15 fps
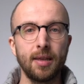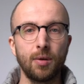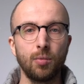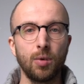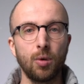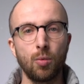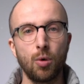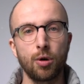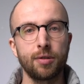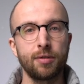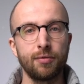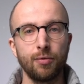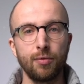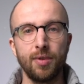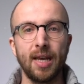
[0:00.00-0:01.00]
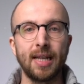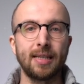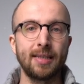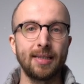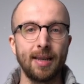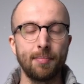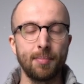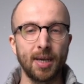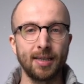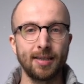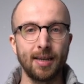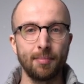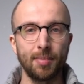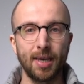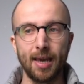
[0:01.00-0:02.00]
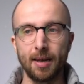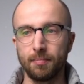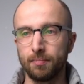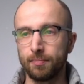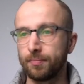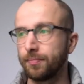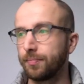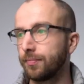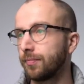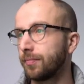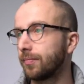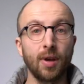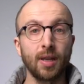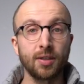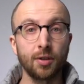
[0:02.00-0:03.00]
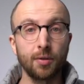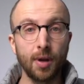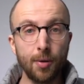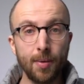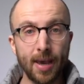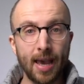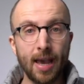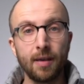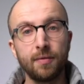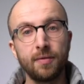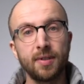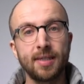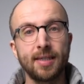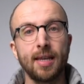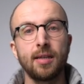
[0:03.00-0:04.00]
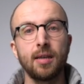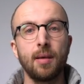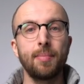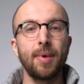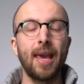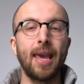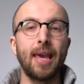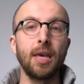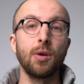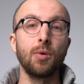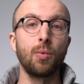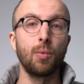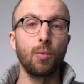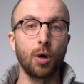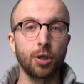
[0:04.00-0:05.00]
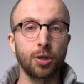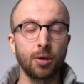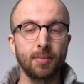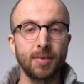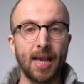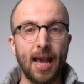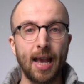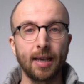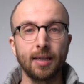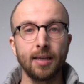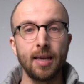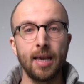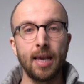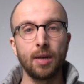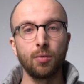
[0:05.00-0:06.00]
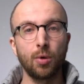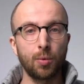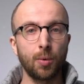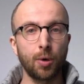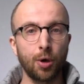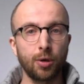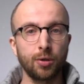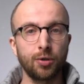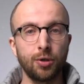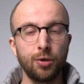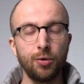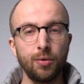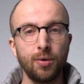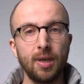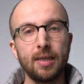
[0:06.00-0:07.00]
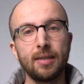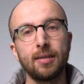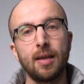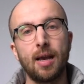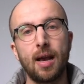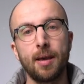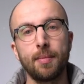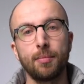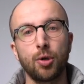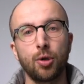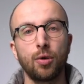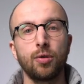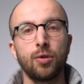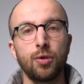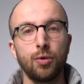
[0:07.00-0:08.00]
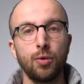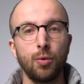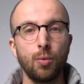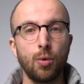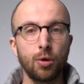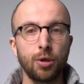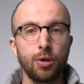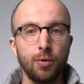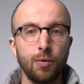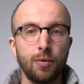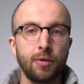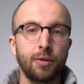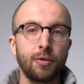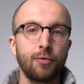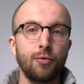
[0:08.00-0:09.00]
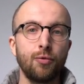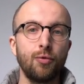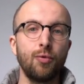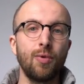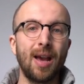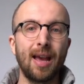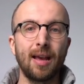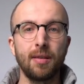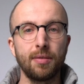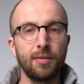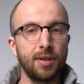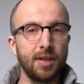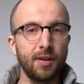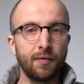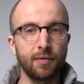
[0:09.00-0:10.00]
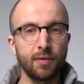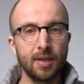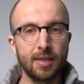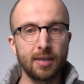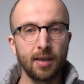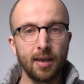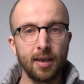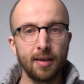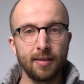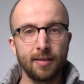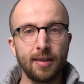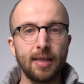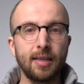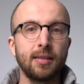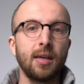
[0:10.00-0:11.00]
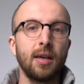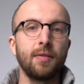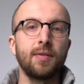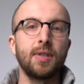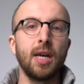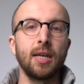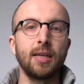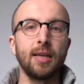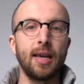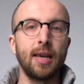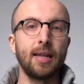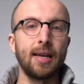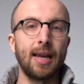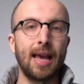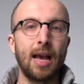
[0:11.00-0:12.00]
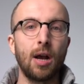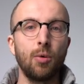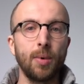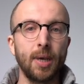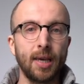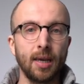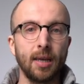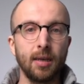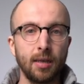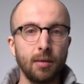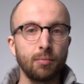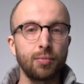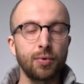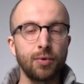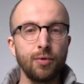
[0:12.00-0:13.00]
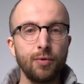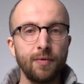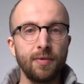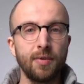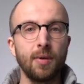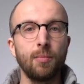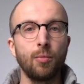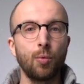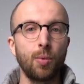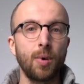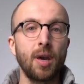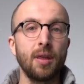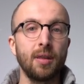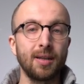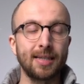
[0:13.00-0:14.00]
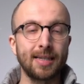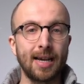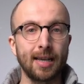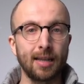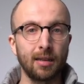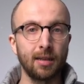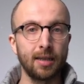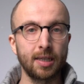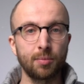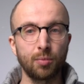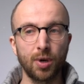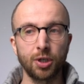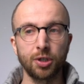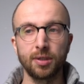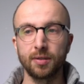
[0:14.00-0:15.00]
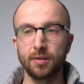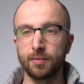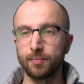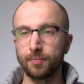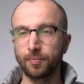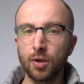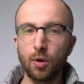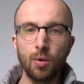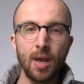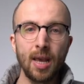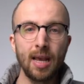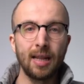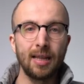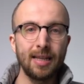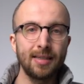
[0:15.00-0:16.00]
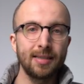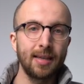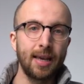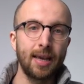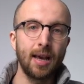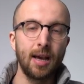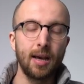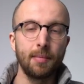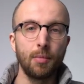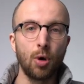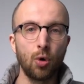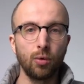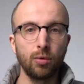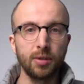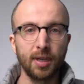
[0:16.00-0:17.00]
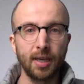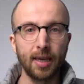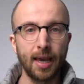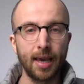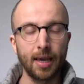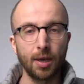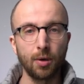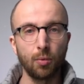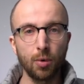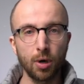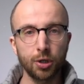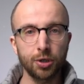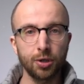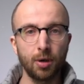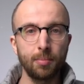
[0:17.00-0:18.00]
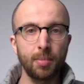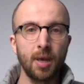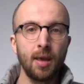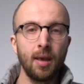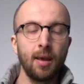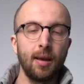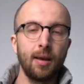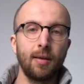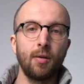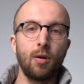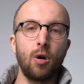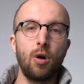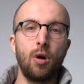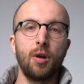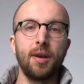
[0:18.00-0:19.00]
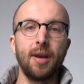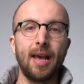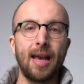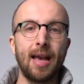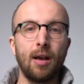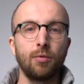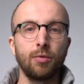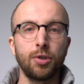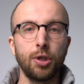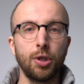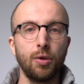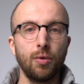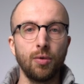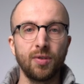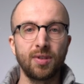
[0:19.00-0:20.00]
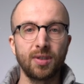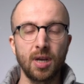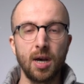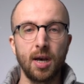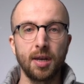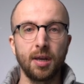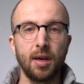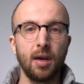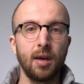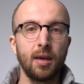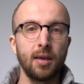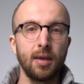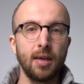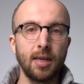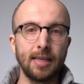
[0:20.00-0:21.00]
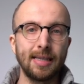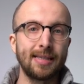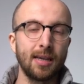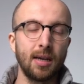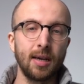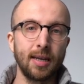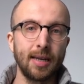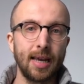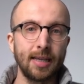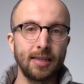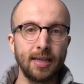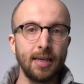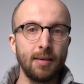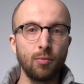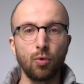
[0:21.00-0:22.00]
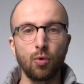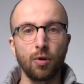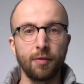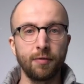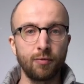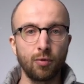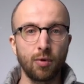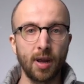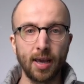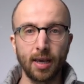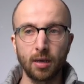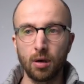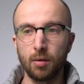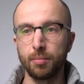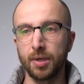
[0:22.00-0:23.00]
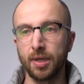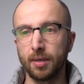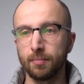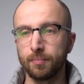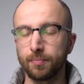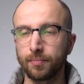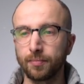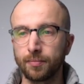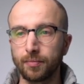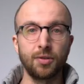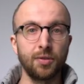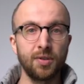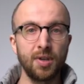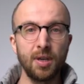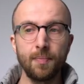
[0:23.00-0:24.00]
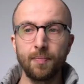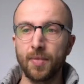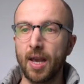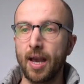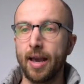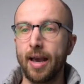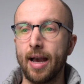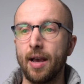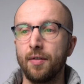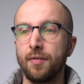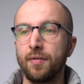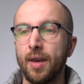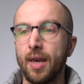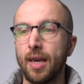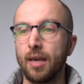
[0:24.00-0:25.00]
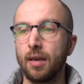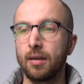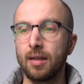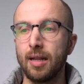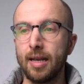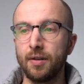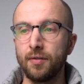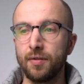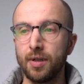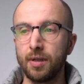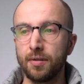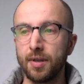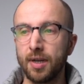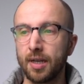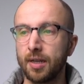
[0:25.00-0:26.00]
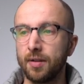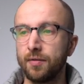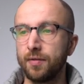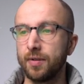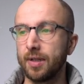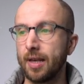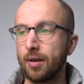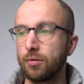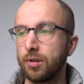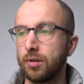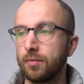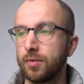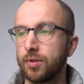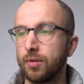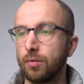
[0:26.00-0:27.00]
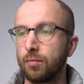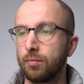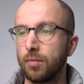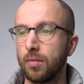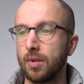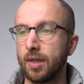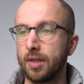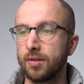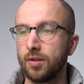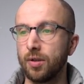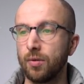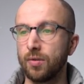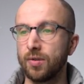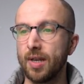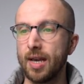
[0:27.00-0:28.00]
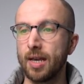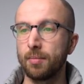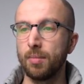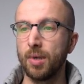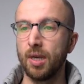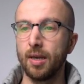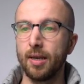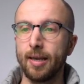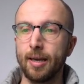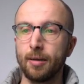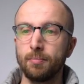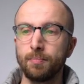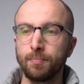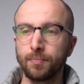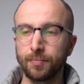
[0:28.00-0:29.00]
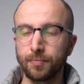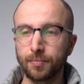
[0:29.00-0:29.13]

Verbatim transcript: and then we'll walk through that step by step again. All right, so now I have set up a workshop tag. And what we're going to do is I'm going to walk you through the different things I've done and how we can improve them with title expressions. So let's say I'm holding a workshop on how to use Tana inside a team or for a company. As you see, I have a client field that I can fill out. So let's use Acme again.